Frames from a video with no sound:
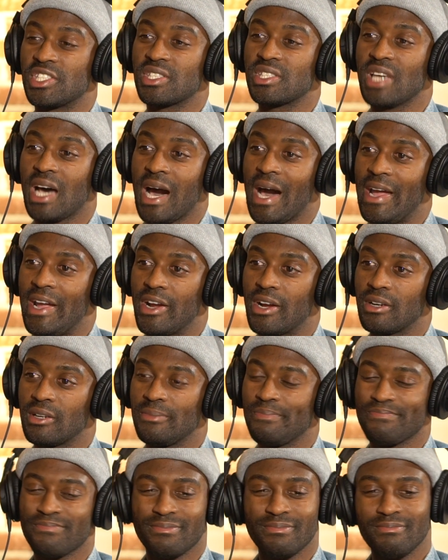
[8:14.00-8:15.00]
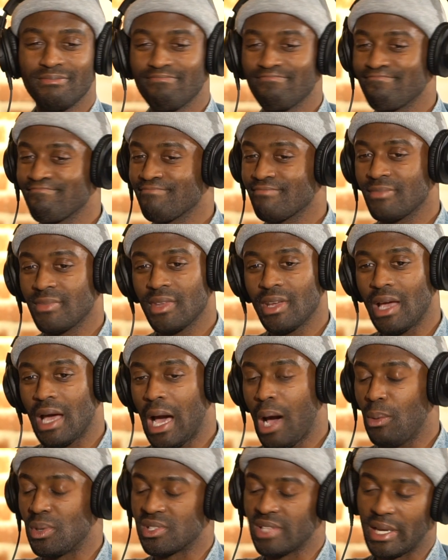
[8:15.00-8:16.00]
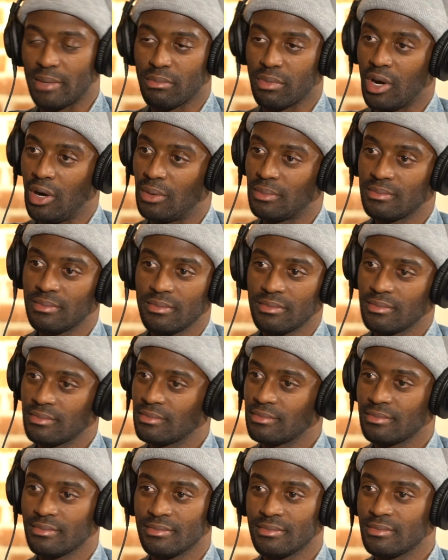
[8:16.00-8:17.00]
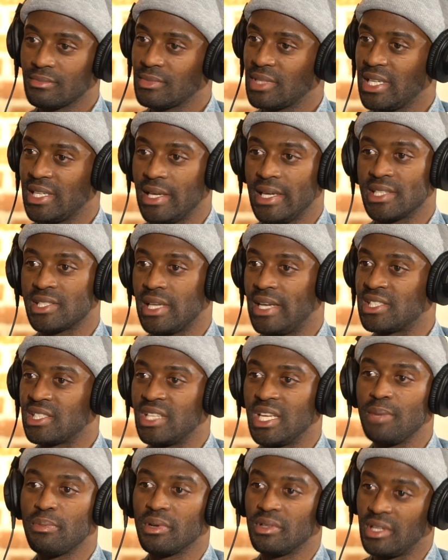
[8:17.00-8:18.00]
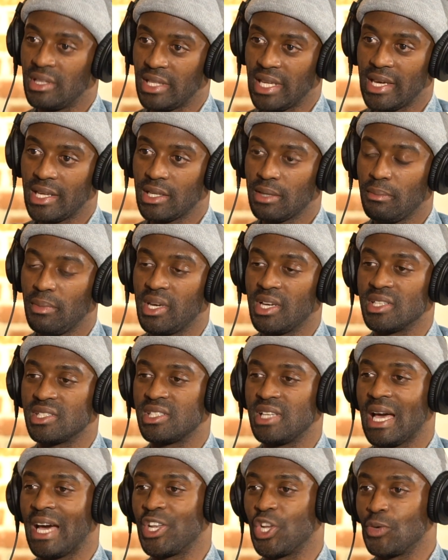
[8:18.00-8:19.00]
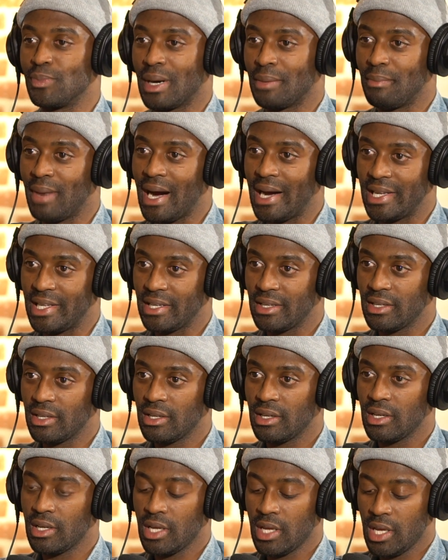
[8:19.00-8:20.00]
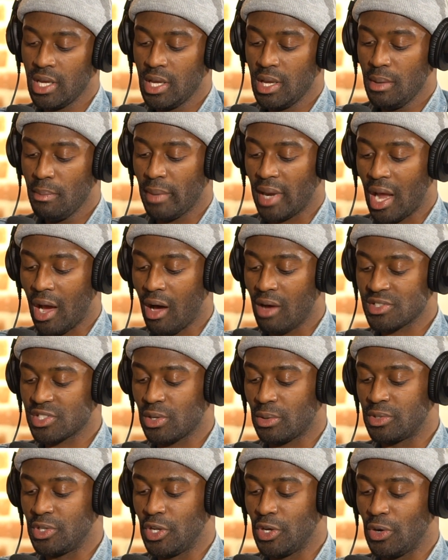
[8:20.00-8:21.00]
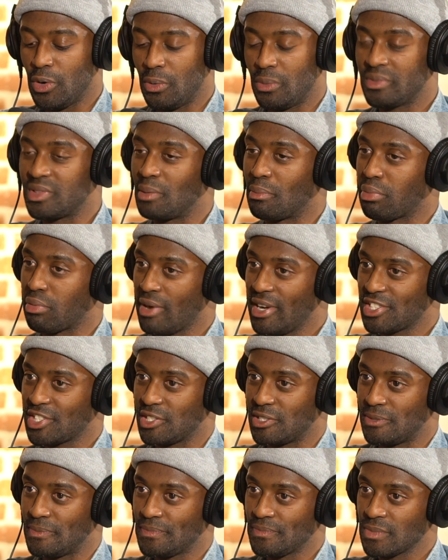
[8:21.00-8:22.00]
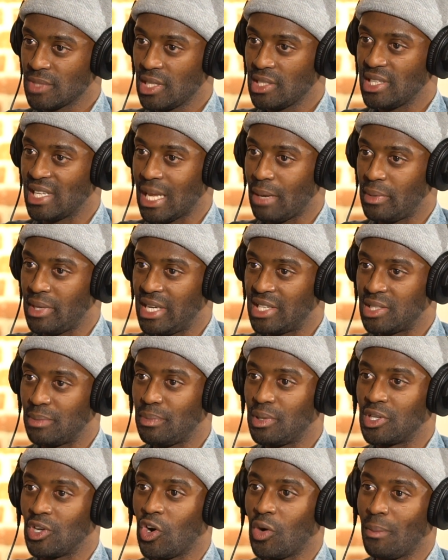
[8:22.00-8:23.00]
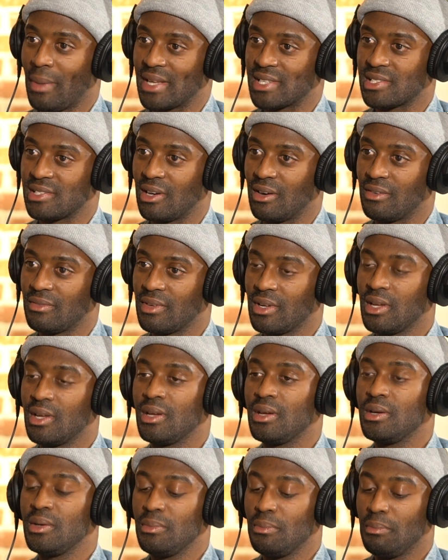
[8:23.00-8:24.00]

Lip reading: just tired. I was like, bro, it's deeper than that. Because, see, I know my body. But I also know the pressure that I began to put on myself.